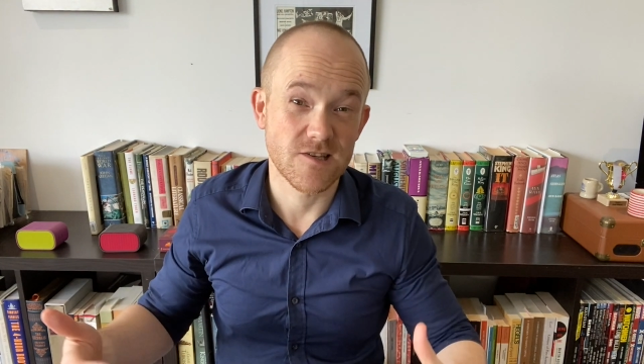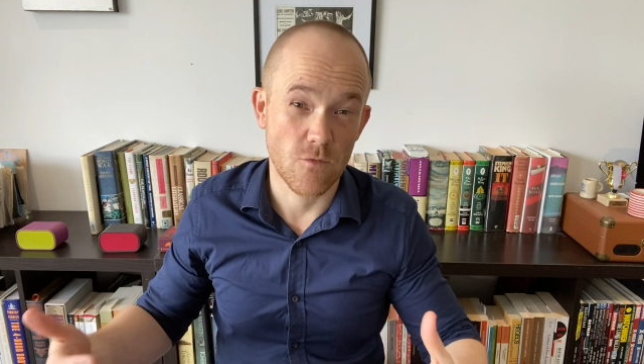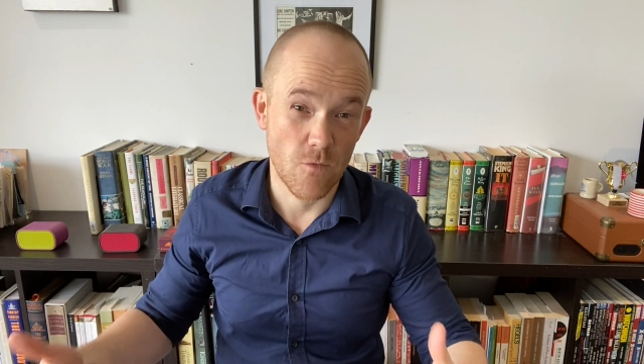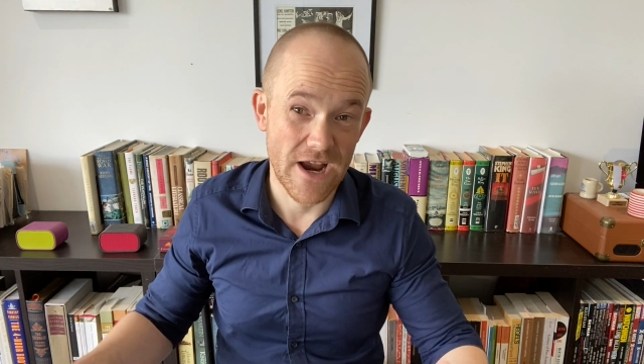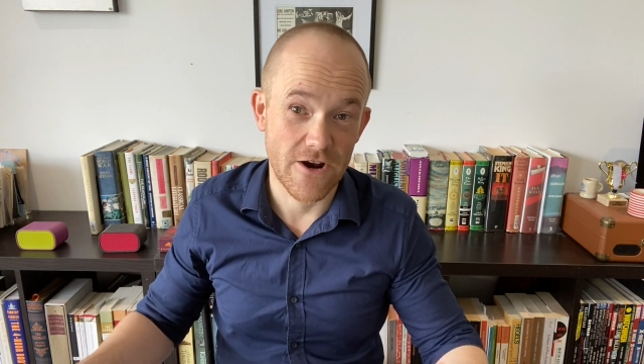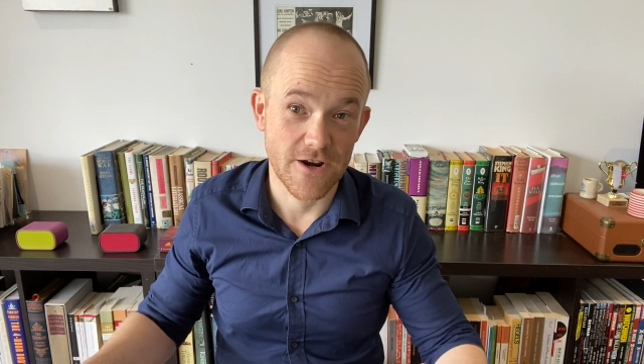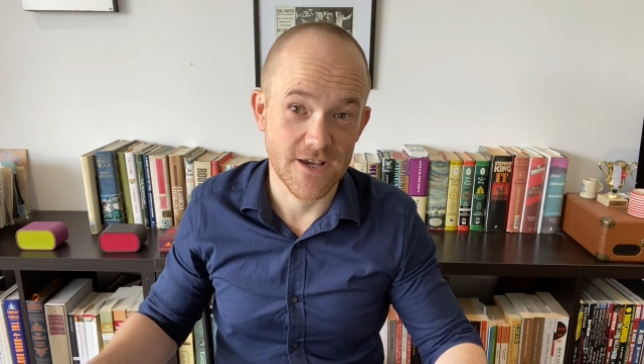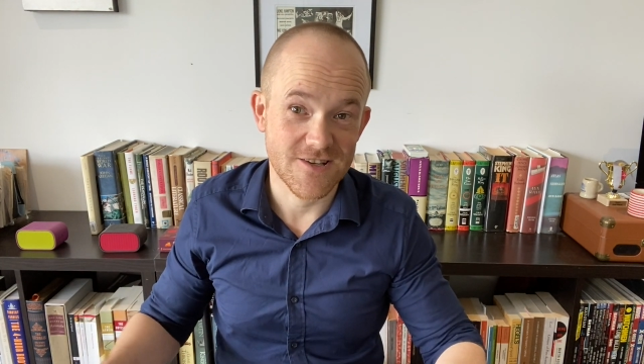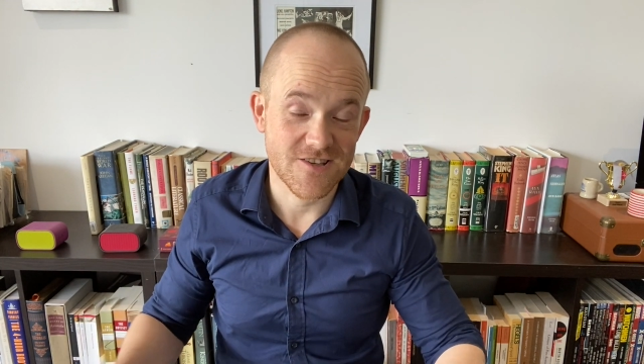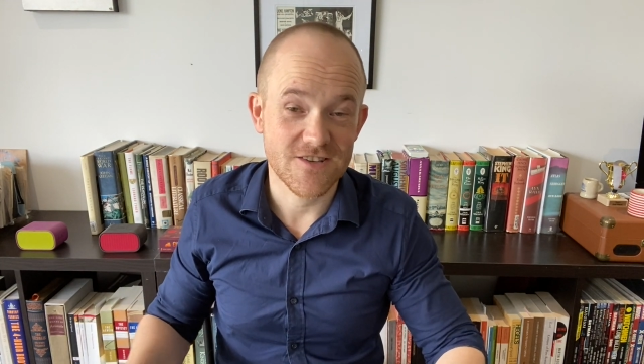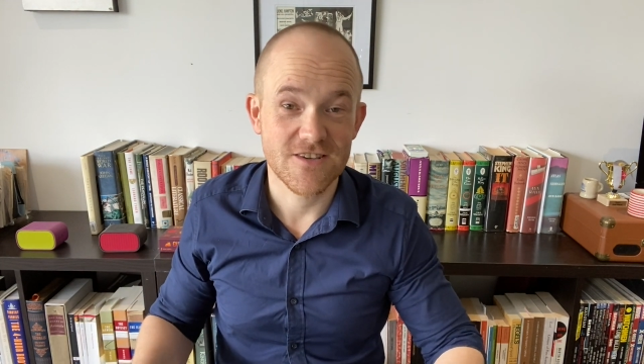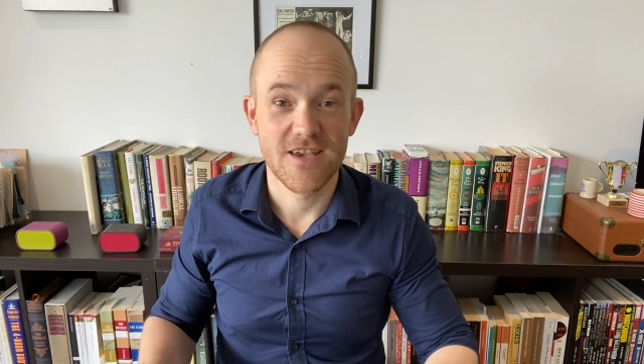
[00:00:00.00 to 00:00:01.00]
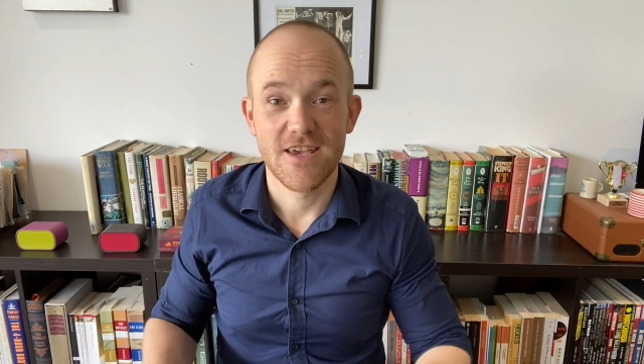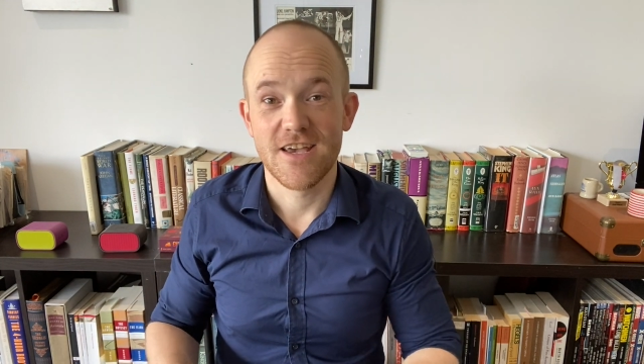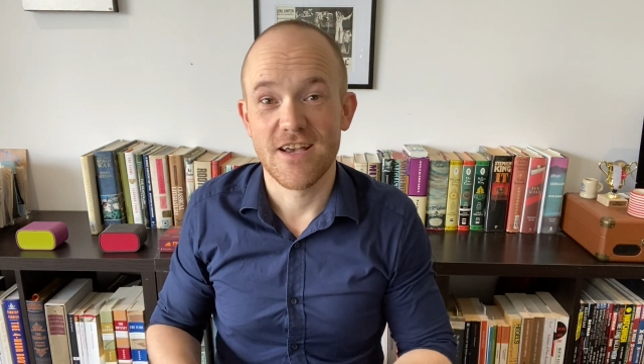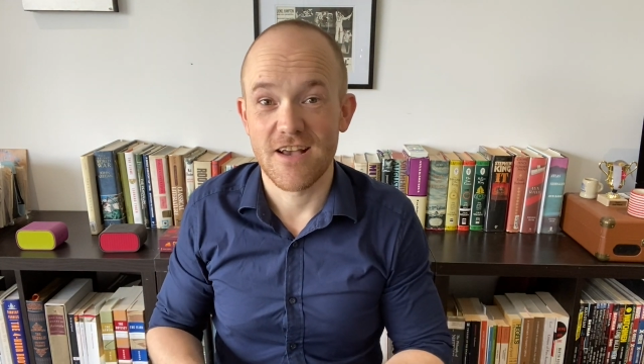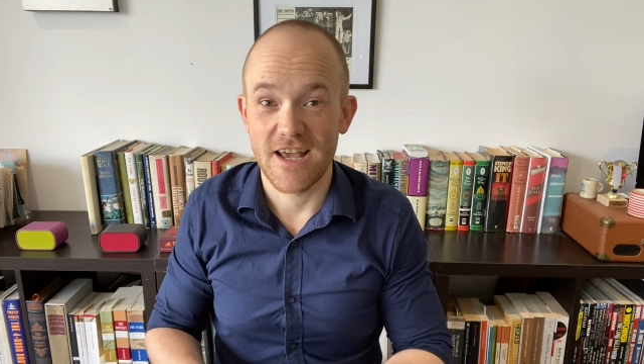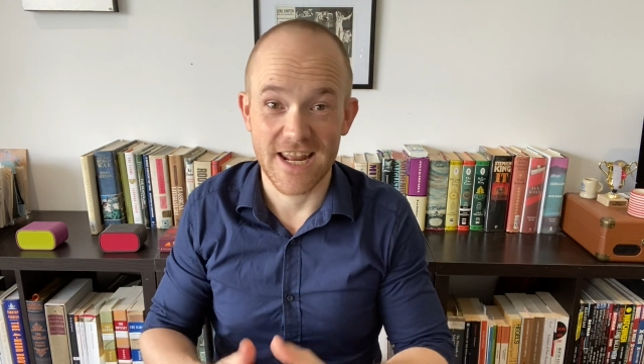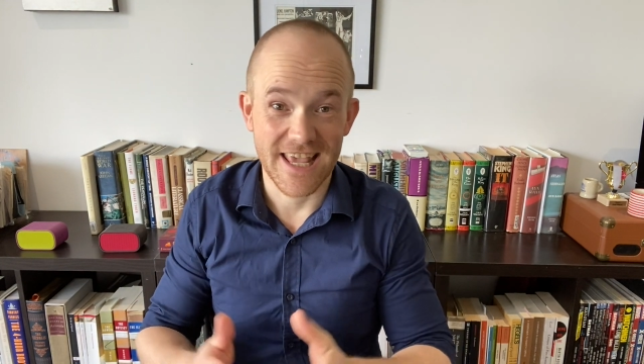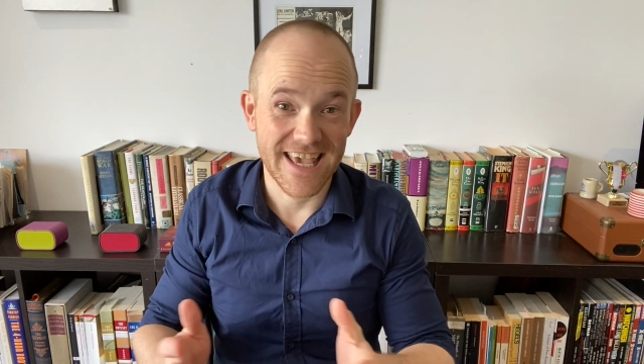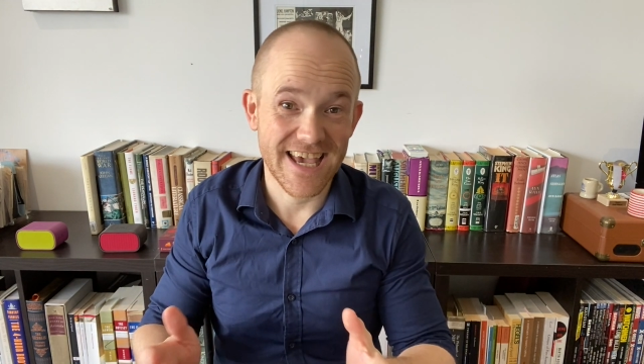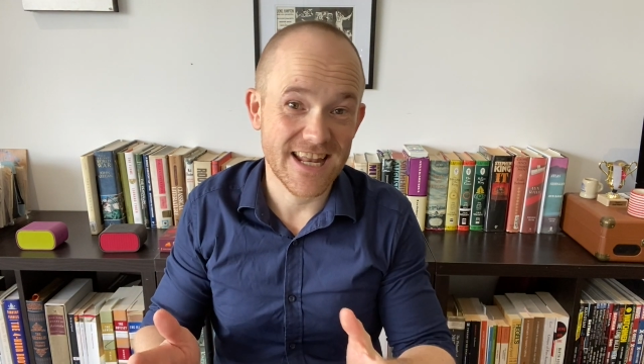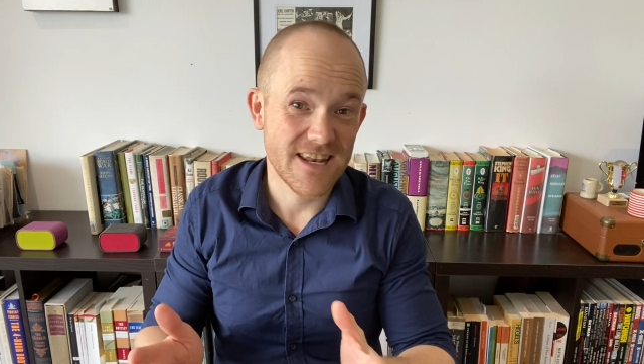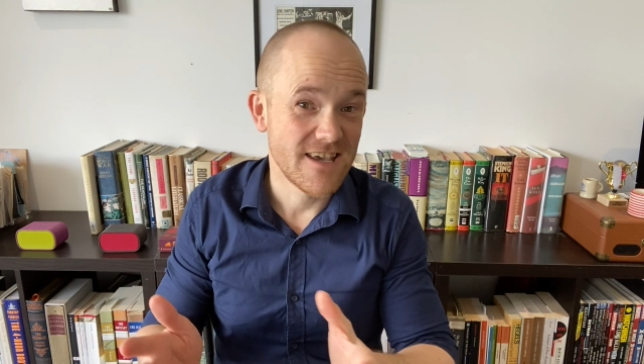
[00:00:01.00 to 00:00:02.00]
awareness. And
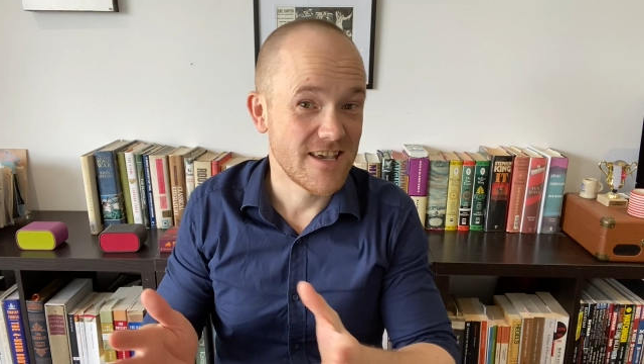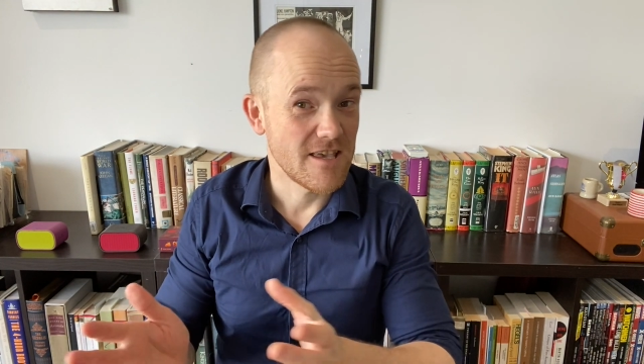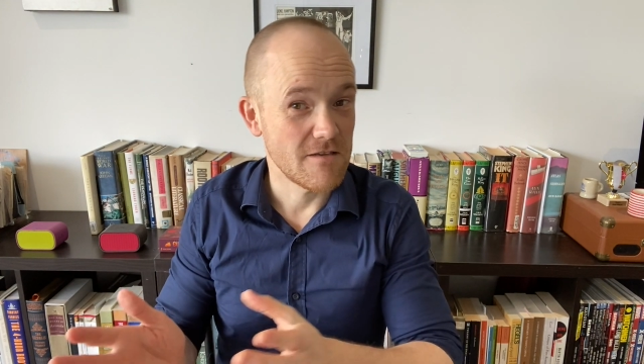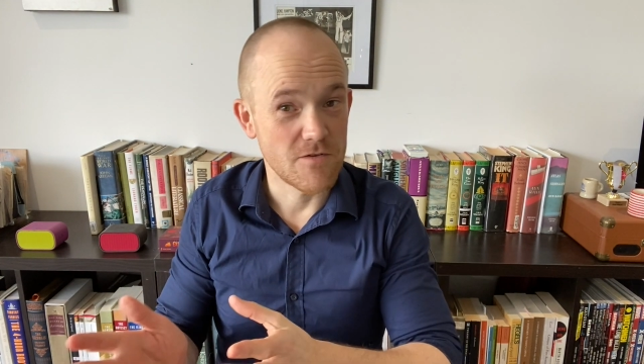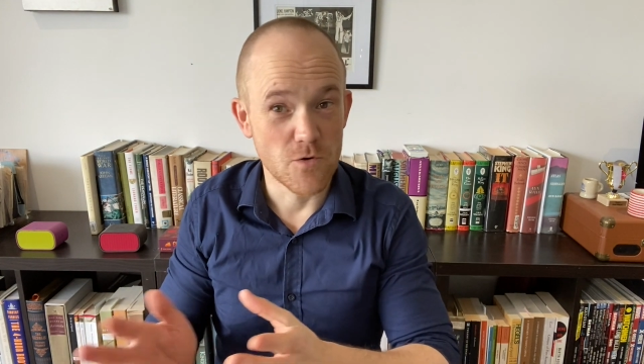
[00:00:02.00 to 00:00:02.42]
again, if